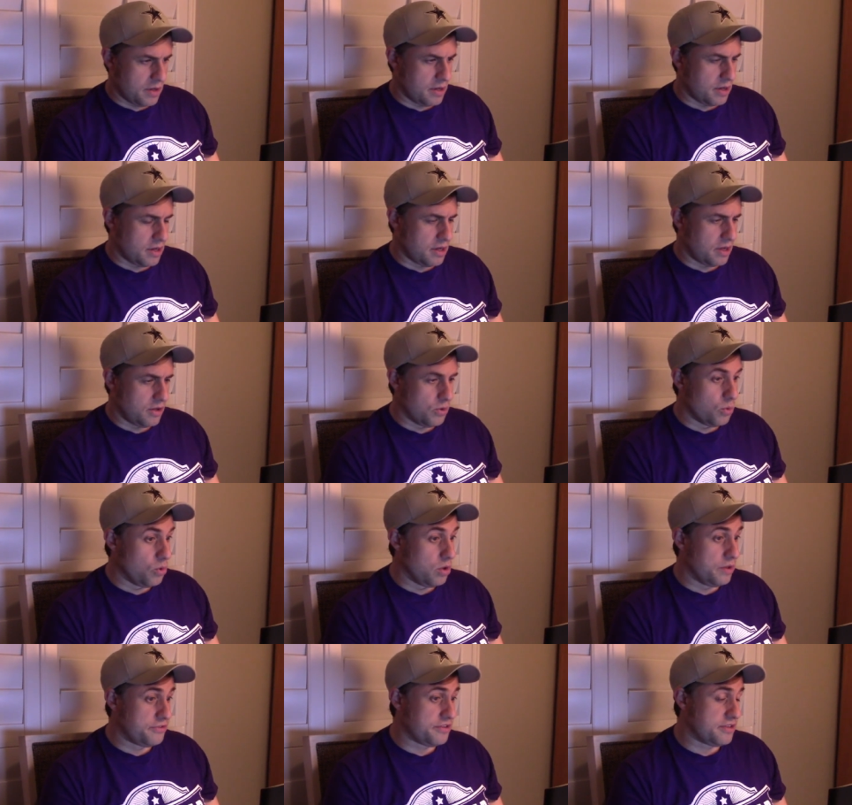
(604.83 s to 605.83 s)
New
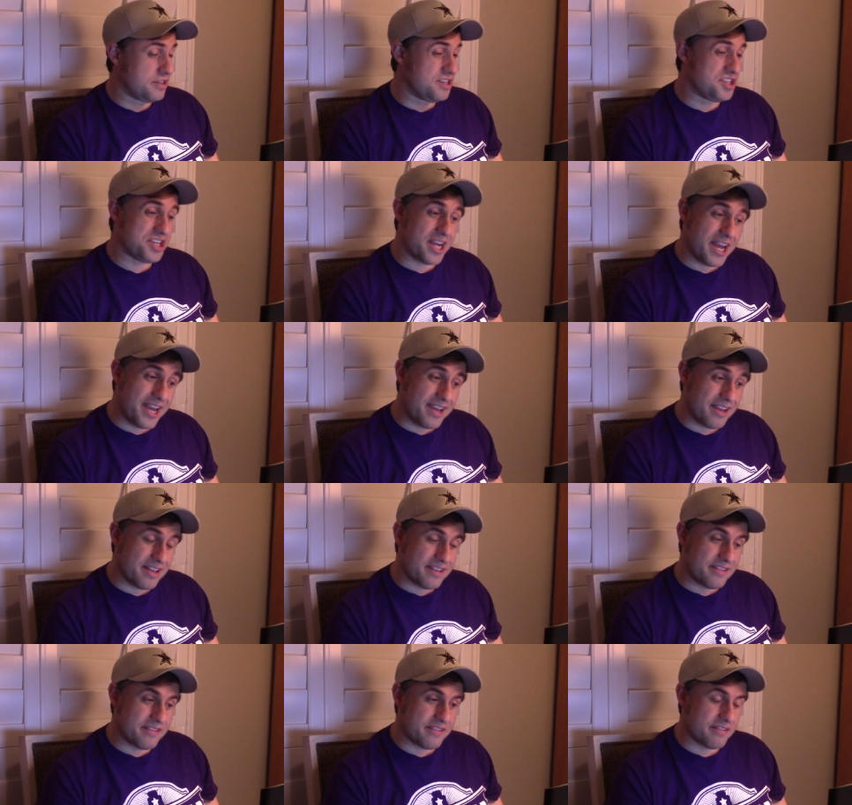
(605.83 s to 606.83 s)
Orleans at the
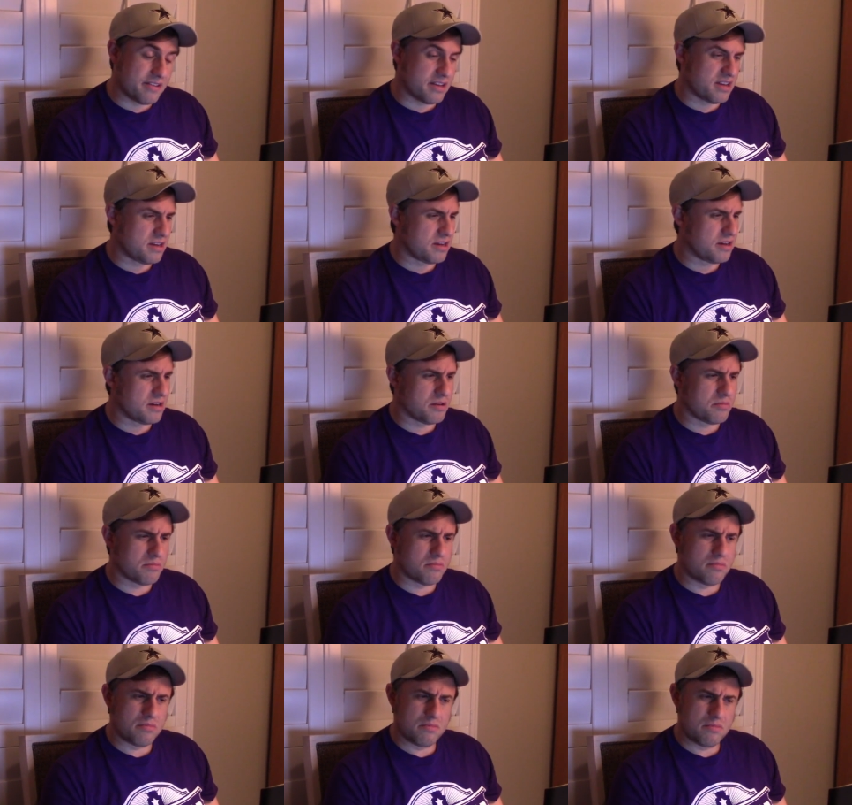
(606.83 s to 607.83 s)
Giants. Was